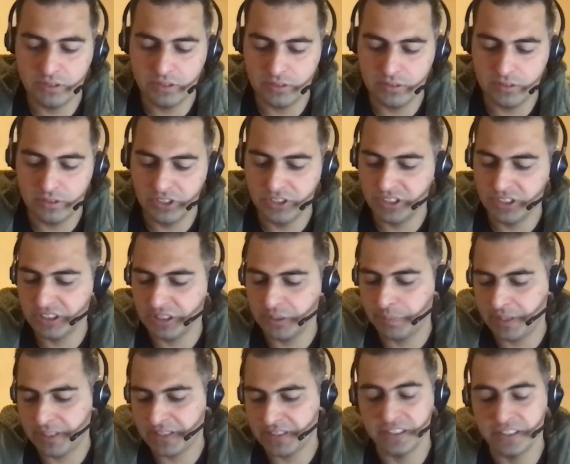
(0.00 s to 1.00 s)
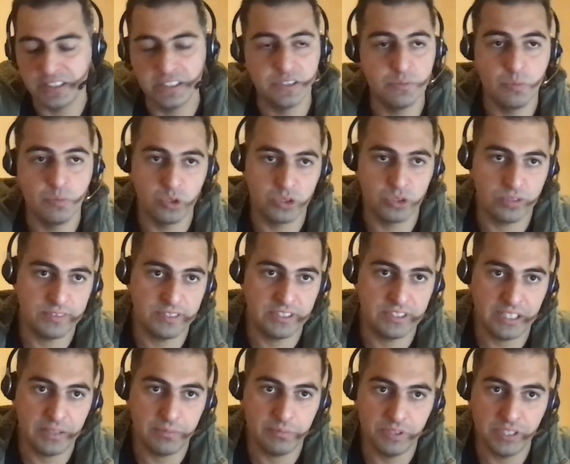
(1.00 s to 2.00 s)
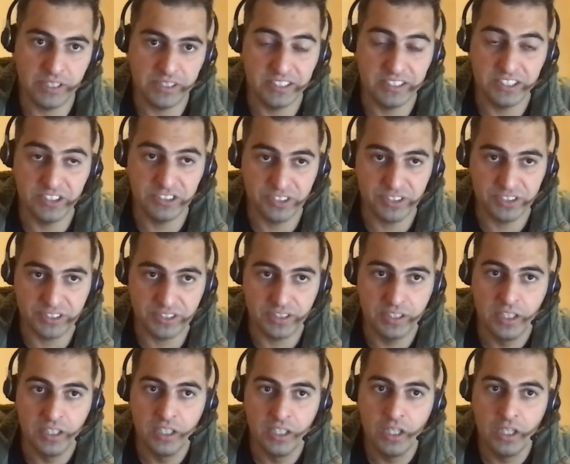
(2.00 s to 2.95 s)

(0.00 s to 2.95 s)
research capacities most of the time as a researcher,